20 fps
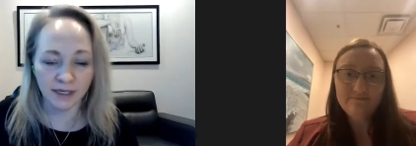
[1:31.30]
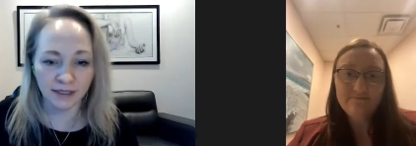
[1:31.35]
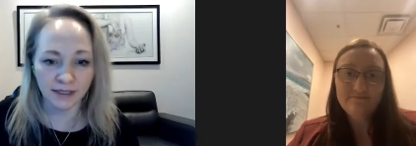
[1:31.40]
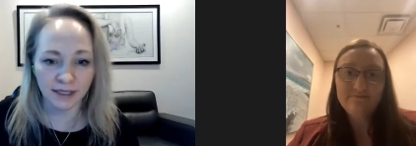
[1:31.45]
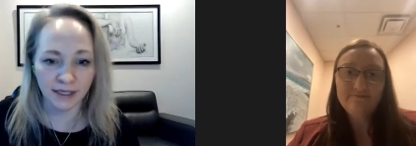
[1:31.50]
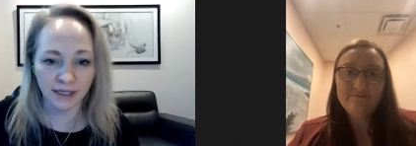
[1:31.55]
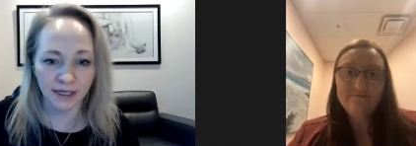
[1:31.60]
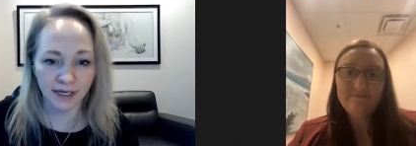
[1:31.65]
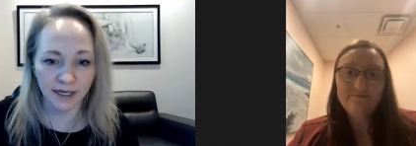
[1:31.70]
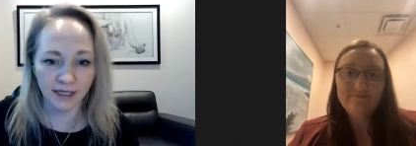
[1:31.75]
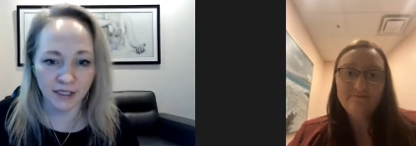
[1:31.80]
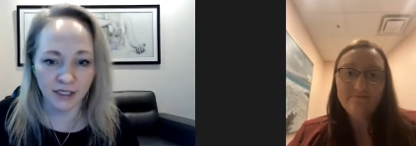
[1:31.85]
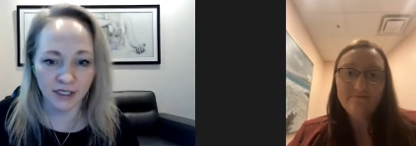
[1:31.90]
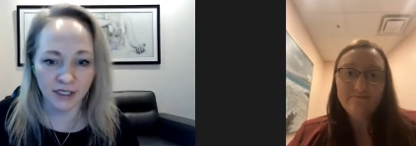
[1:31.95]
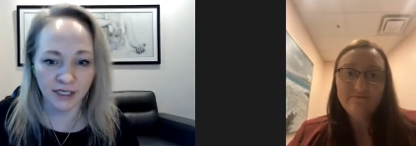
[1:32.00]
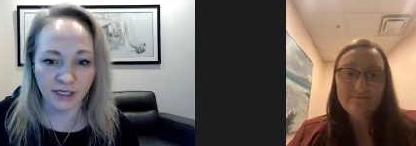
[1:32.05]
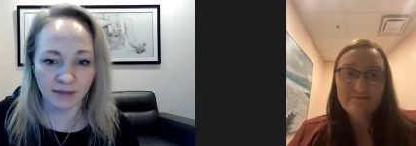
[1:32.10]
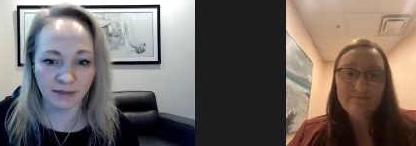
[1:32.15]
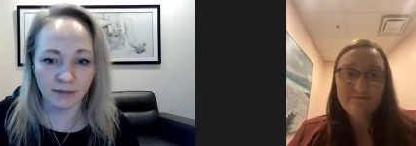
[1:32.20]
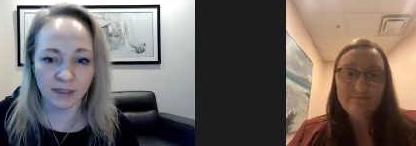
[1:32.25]
Speaker 1: has
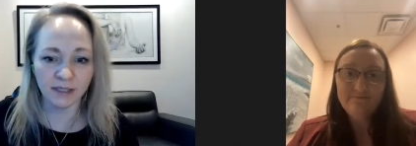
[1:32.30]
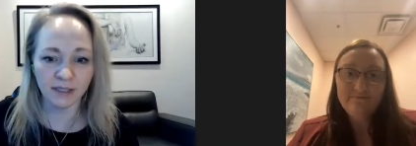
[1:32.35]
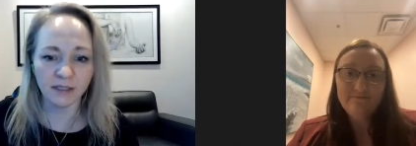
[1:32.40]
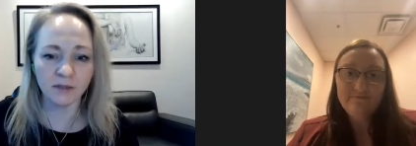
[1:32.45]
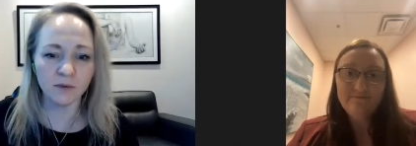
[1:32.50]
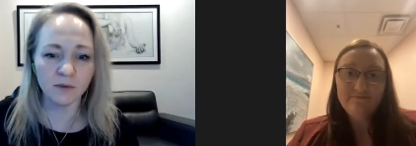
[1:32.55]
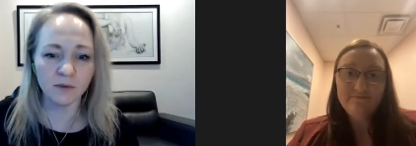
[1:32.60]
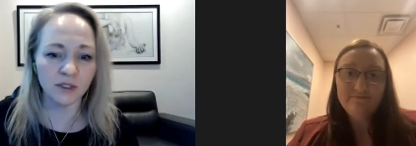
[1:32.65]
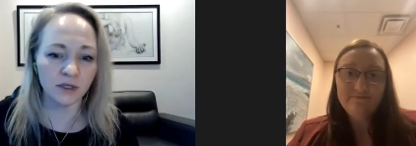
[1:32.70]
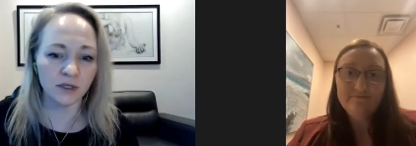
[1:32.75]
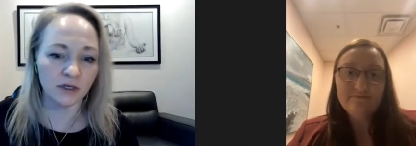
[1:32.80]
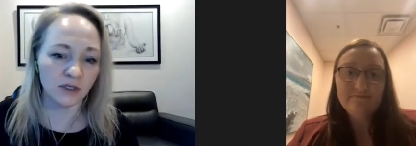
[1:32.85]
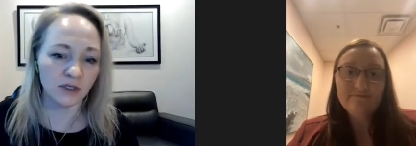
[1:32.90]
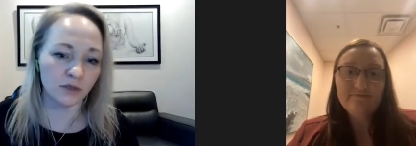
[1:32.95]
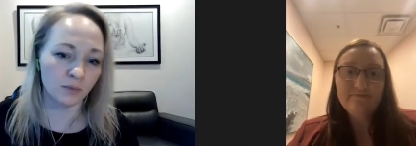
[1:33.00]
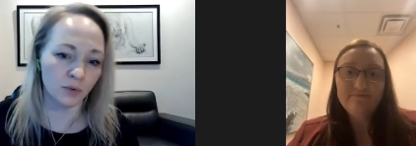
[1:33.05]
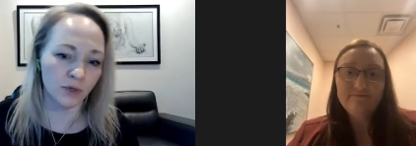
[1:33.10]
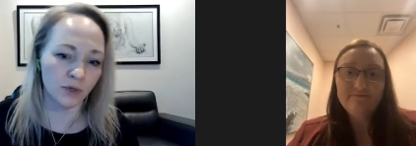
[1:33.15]
ADHD, this is what Dr.